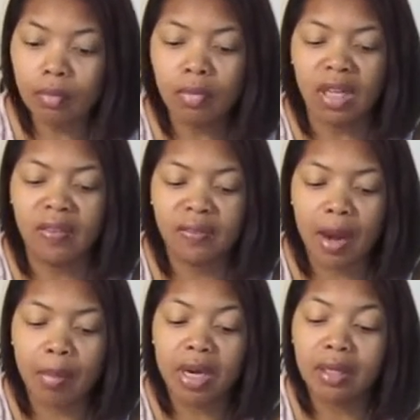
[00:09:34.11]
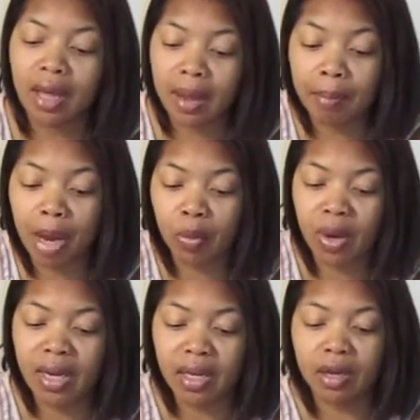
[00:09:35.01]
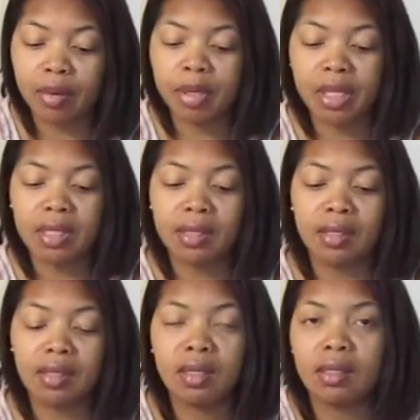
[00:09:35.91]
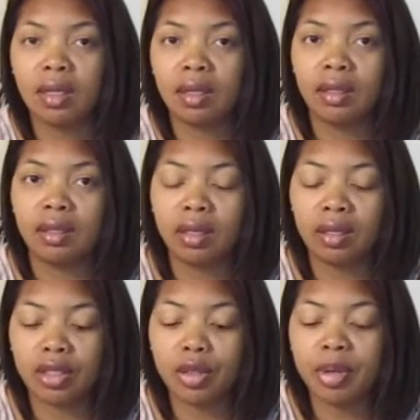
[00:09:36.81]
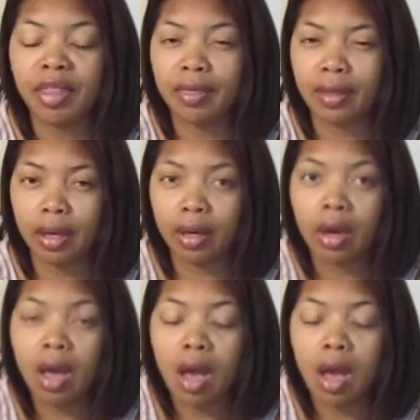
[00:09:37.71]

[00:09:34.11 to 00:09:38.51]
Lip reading: fabric like my red here, because this is a little bit thinner